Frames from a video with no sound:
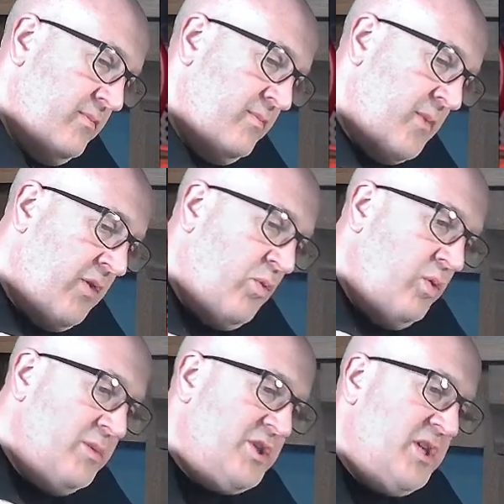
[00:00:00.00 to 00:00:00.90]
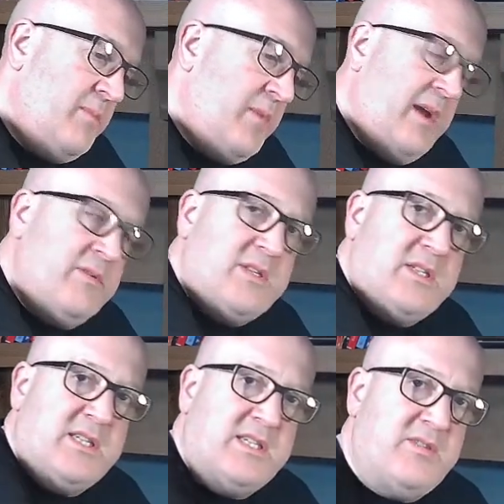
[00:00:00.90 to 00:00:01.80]
Now the warmest chip there is the
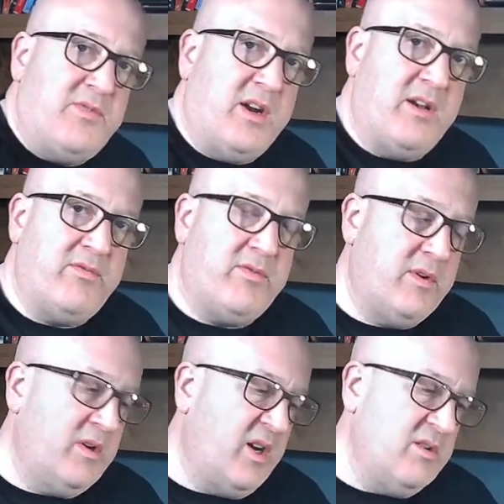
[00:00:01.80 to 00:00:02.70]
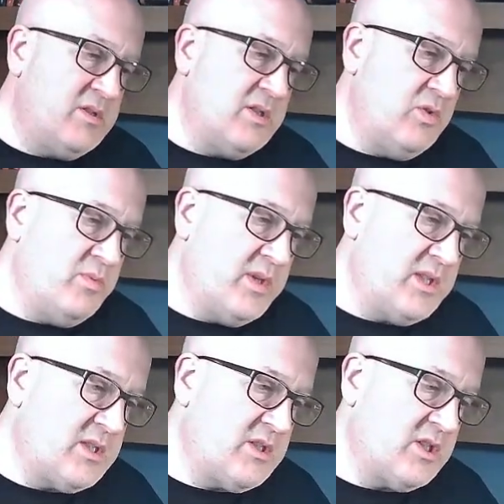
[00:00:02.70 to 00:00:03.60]
6502, but
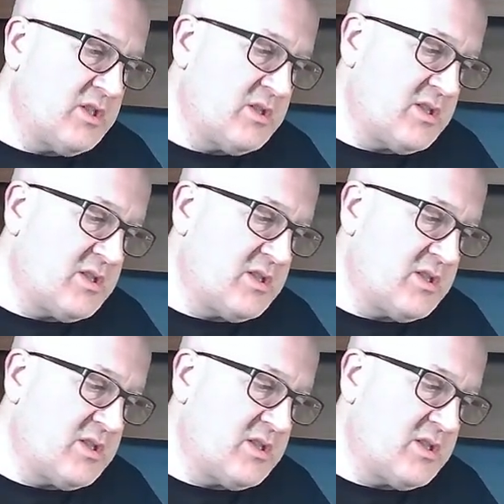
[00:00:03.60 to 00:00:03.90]
it's just